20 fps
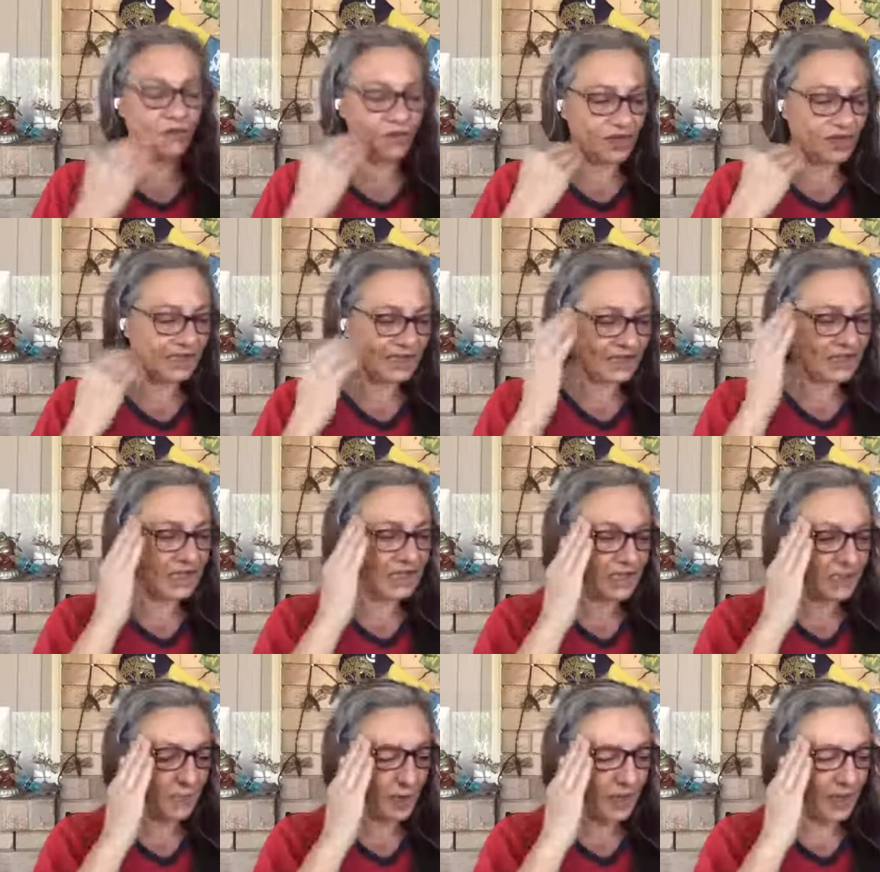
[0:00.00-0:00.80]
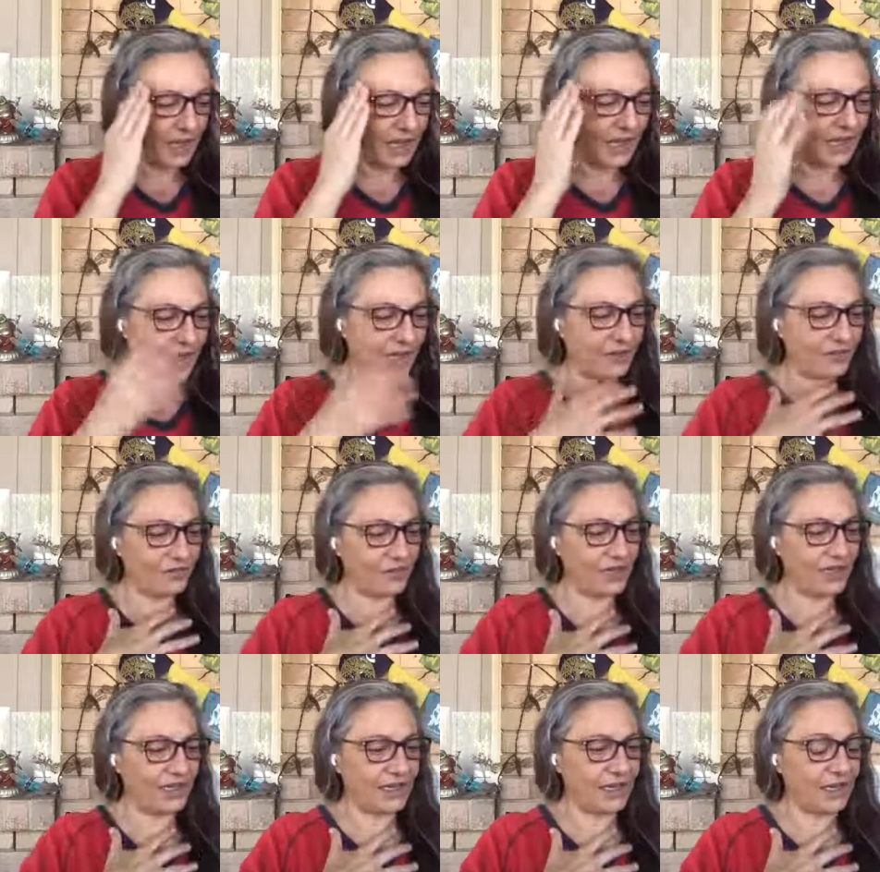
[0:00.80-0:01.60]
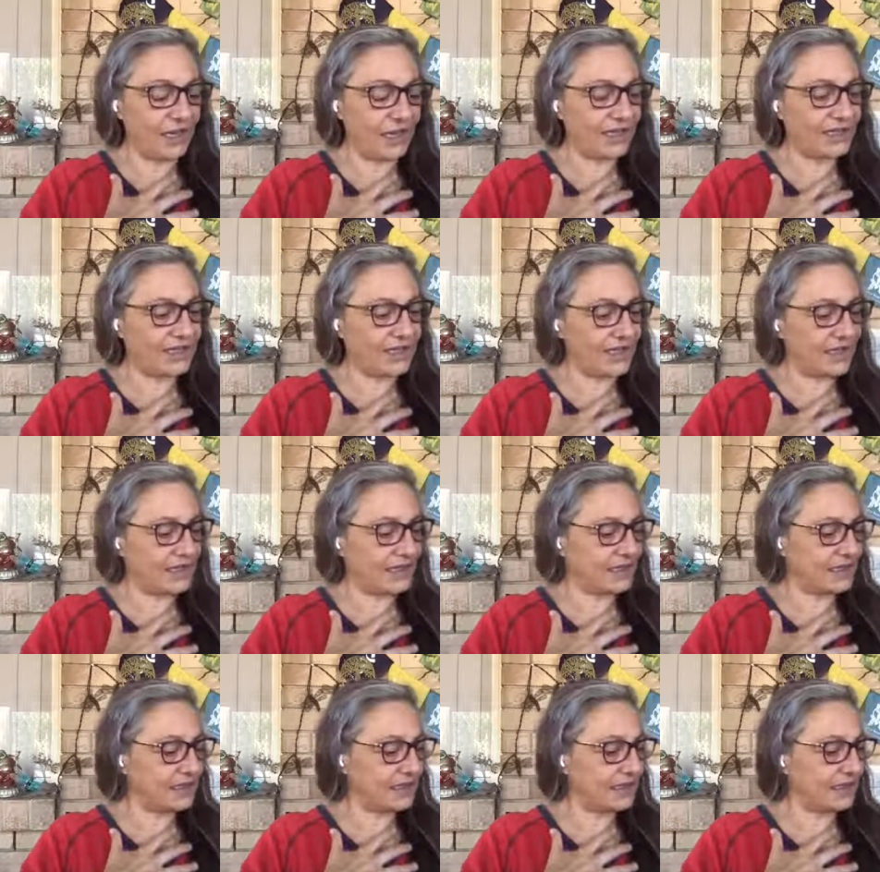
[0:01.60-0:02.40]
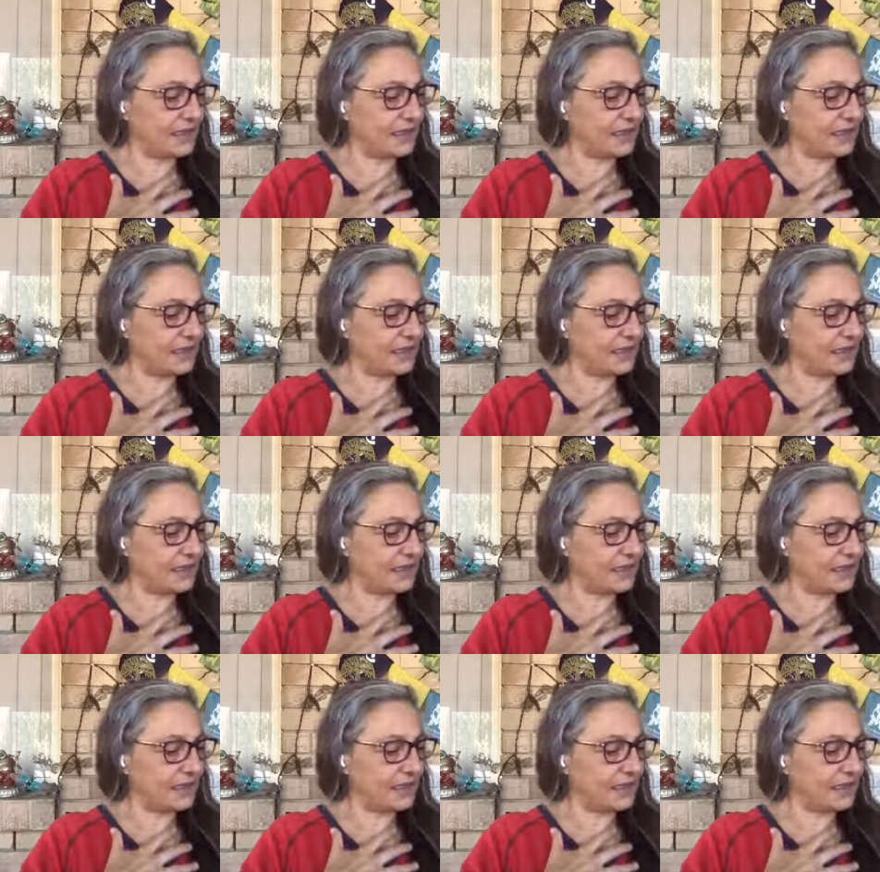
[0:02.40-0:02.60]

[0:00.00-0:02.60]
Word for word: It really touched my heart, really. I had tears